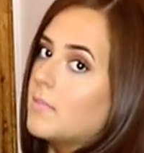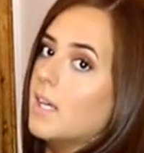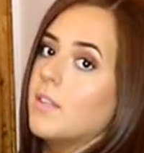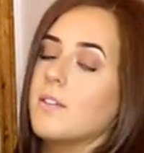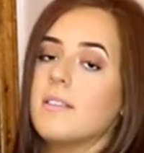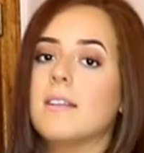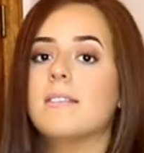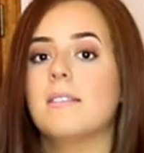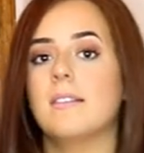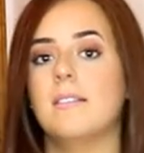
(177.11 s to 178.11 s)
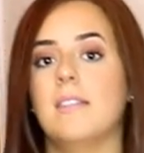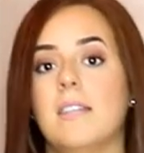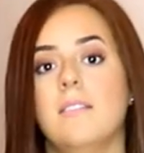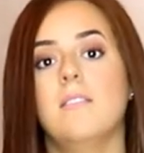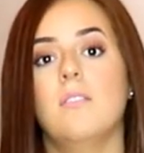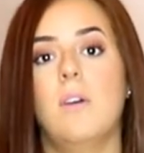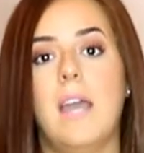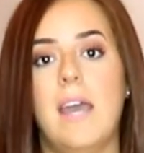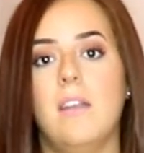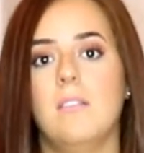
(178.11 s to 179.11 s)
And they're size 16. So I
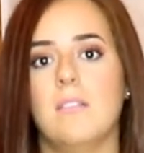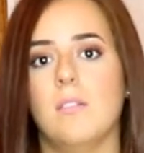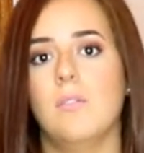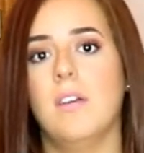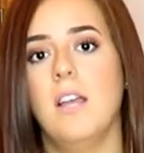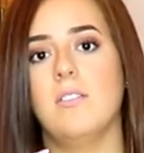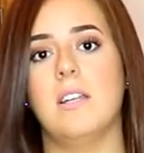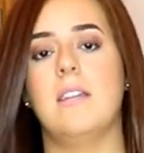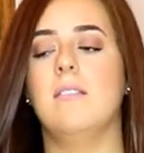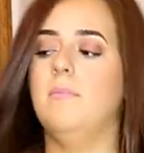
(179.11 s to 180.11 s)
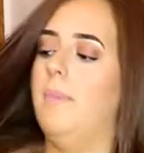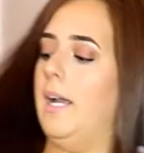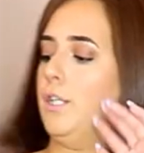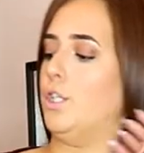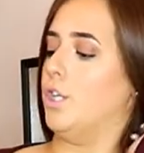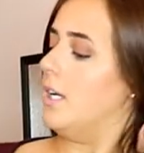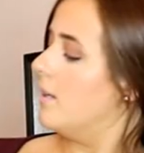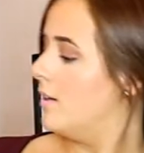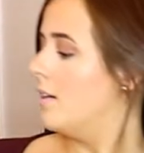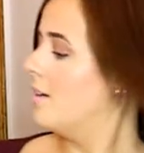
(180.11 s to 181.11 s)
had all this Hopcash. I needed to buy
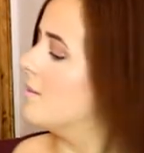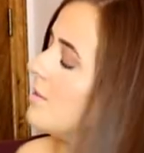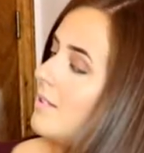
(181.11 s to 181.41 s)
shit. So